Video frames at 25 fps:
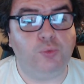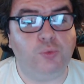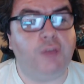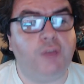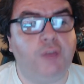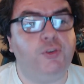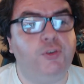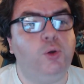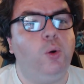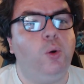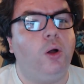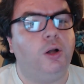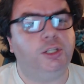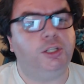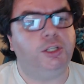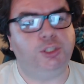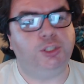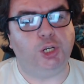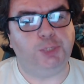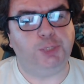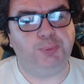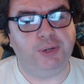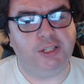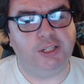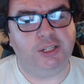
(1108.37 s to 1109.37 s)
if you also
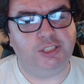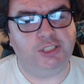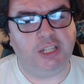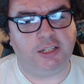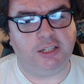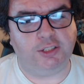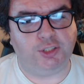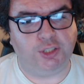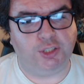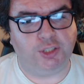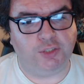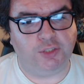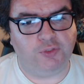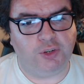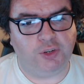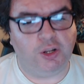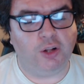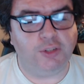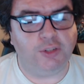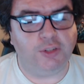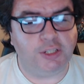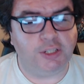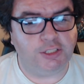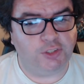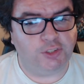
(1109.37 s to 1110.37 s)
experienced technical
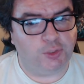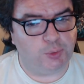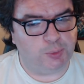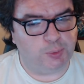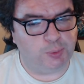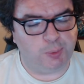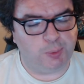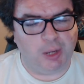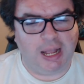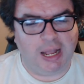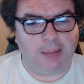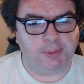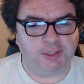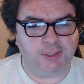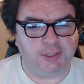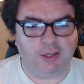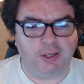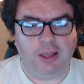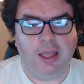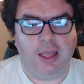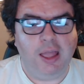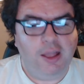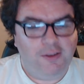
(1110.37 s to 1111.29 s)
difficulties, this was perhaps a